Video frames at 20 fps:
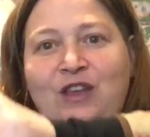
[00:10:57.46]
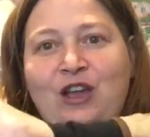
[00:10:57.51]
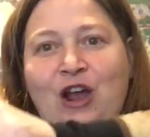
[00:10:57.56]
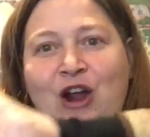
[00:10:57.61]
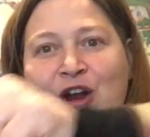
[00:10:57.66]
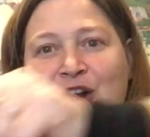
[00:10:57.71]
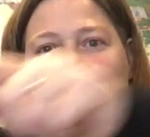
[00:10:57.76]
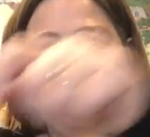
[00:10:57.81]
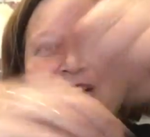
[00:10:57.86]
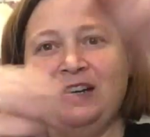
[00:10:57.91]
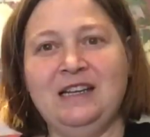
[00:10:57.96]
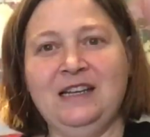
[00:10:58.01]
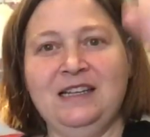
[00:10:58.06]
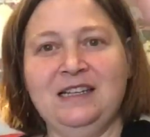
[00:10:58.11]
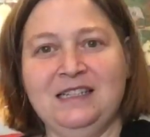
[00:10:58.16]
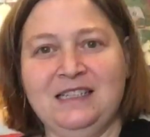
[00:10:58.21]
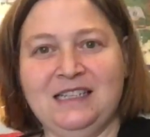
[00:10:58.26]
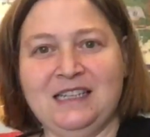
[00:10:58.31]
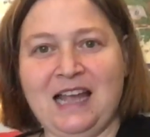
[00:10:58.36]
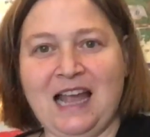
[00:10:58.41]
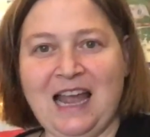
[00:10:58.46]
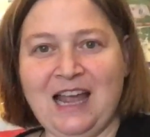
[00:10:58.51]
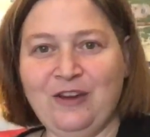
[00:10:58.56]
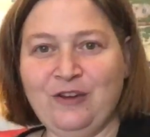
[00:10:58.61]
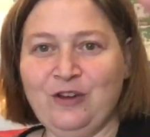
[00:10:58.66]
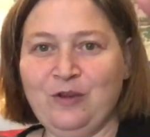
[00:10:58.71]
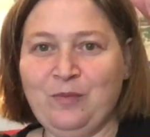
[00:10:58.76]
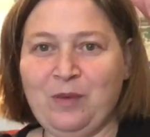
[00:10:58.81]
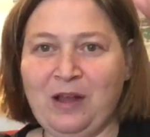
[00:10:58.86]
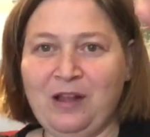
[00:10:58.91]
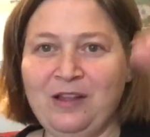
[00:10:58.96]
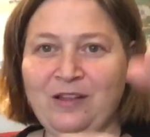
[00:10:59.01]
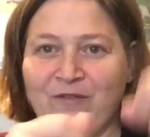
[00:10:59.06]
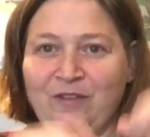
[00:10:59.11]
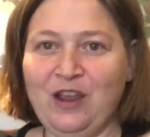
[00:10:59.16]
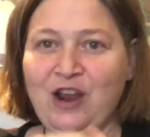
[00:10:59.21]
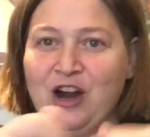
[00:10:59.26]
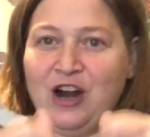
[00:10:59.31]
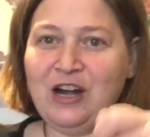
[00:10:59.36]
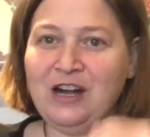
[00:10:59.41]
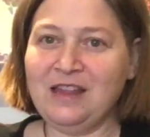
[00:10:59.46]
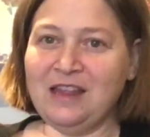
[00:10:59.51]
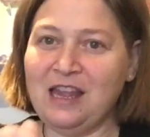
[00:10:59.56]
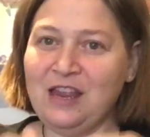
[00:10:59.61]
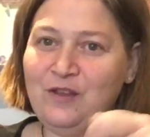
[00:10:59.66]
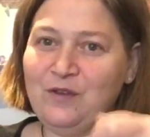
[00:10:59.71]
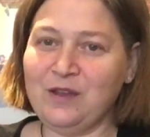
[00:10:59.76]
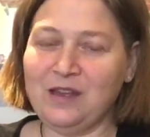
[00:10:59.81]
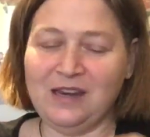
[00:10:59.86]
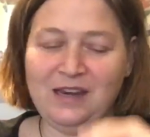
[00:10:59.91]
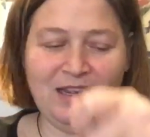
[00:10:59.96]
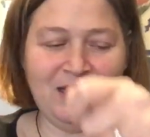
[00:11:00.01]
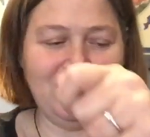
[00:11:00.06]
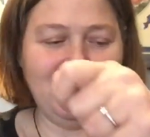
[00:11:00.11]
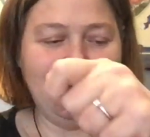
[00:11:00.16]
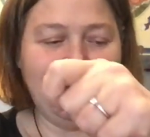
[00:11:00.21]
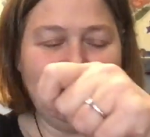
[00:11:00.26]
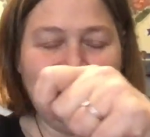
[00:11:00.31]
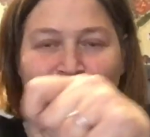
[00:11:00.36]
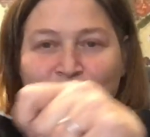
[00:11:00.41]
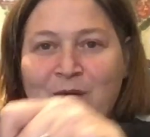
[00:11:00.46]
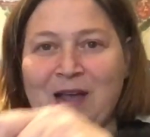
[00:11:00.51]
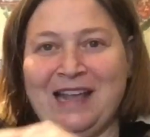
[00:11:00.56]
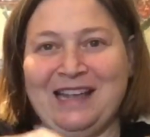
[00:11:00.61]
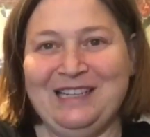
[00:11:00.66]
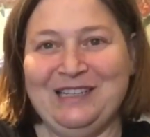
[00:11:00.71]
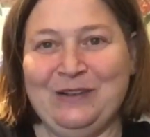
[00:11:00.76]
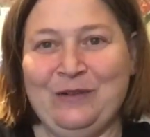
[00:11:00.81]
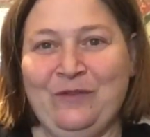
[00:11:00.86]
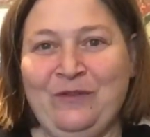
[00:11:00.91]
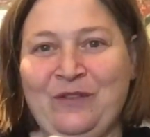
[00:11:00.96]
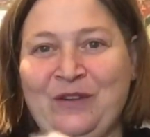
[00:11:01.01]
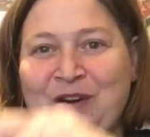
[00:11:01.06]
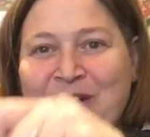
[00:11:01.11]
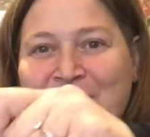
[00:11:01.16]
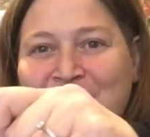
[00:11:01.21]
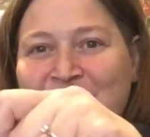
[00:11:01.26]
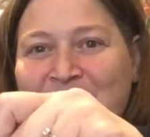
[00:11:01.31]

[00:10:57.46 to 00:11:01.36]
yarn inside, or your ball of yarn, and then you can knit away. So a very,